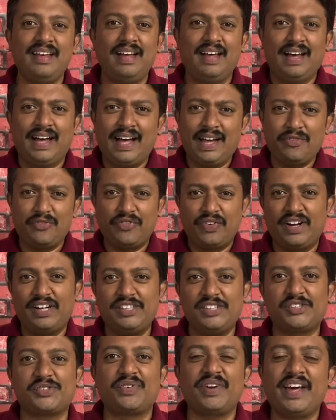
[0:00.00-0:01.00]
Hi
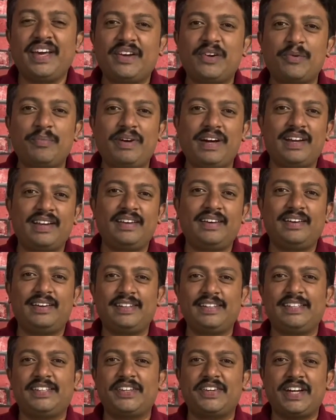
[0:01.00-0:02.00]
friends, Vinay Kumar here,
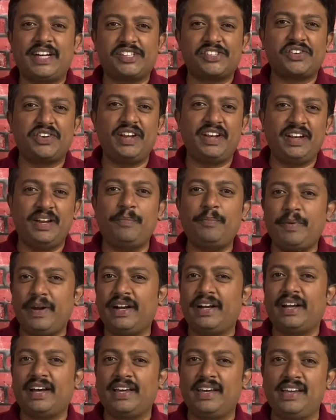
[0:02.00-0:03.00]
International NLP
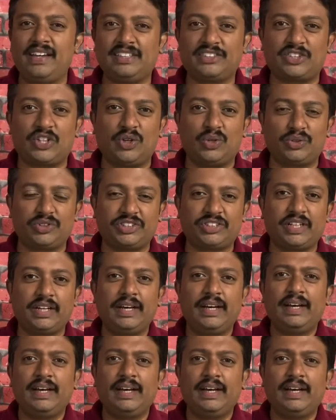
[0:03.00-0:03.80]
and IAS coach.